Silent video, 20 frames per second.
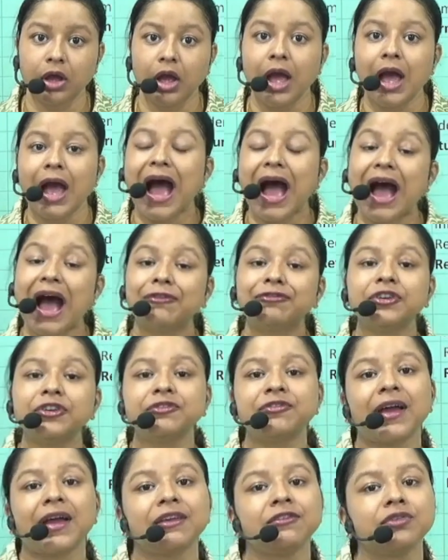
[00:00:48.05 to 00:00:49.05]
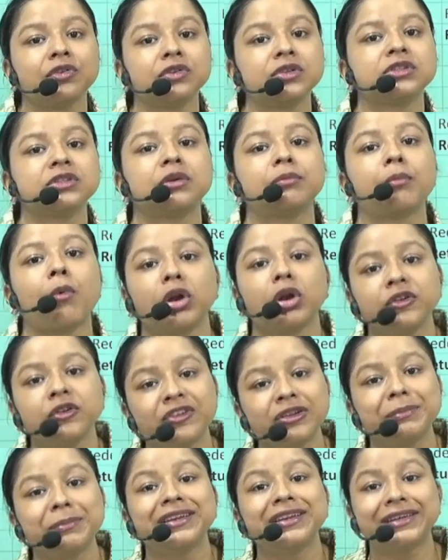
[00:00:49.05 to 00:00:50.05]
After 5 years, the bond will
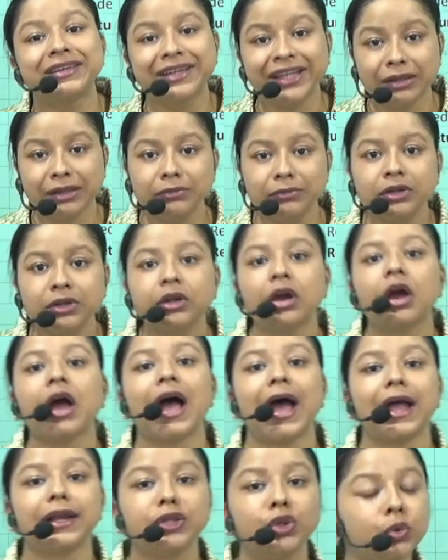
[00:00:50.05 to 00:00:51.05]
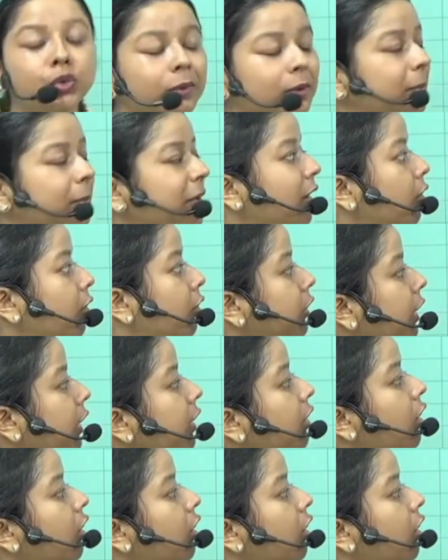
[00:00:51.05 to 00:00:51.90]
be redeemed and you will be earning